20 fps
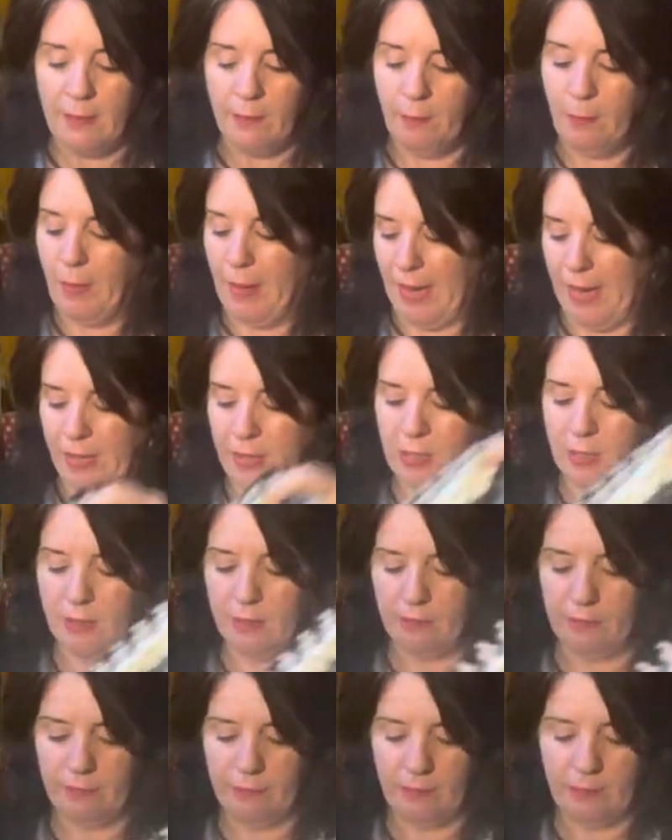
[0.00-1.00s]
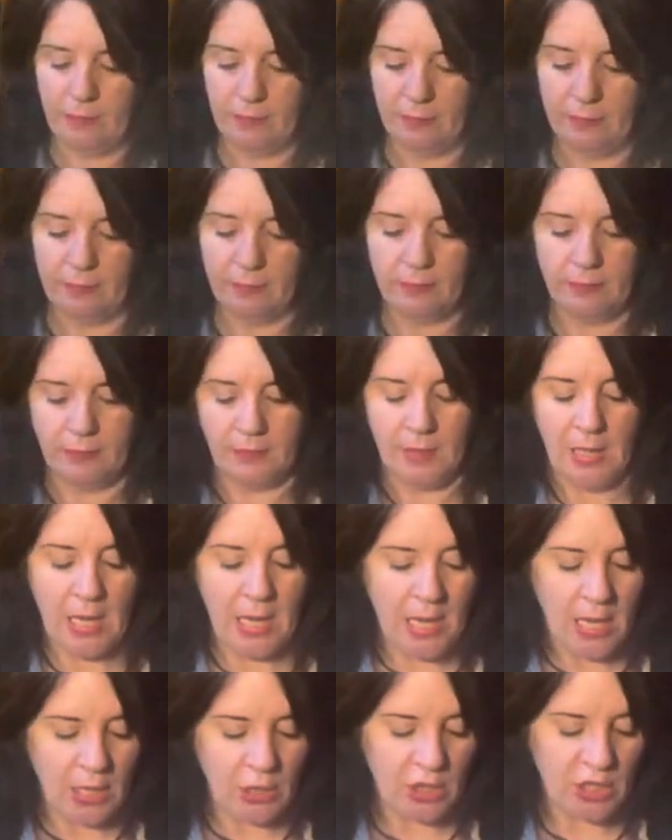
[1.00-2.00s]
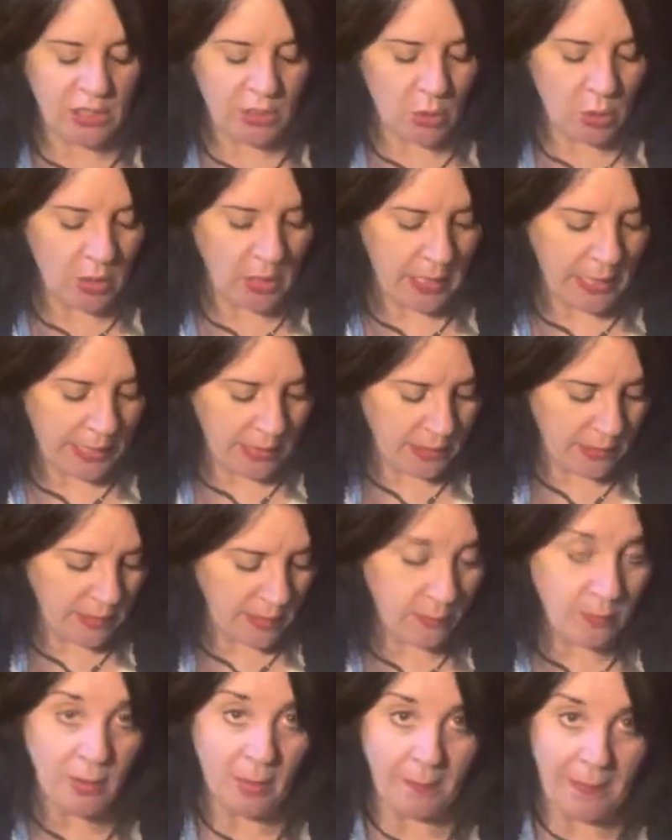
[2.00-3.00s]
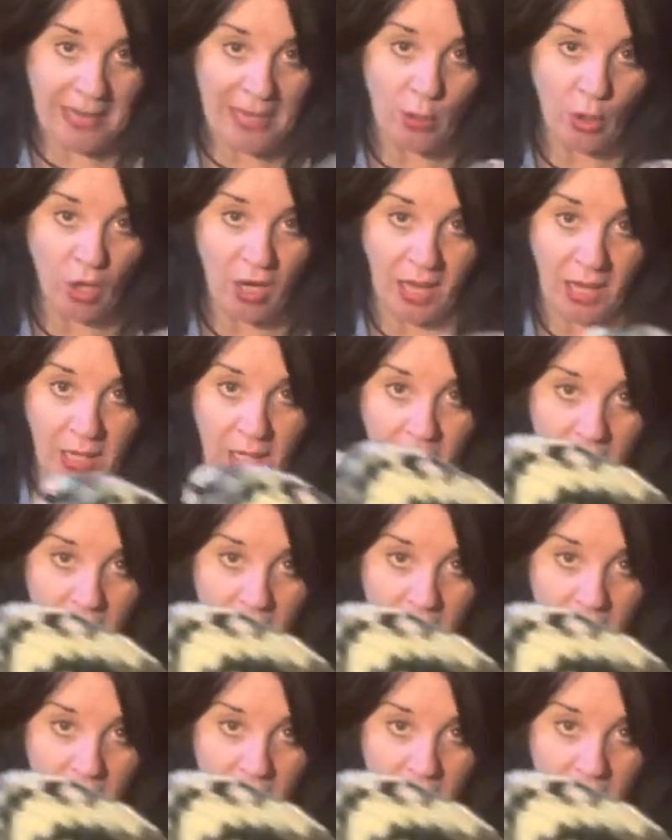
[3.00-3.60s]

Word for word: but she's going to like it. I'm going to make her like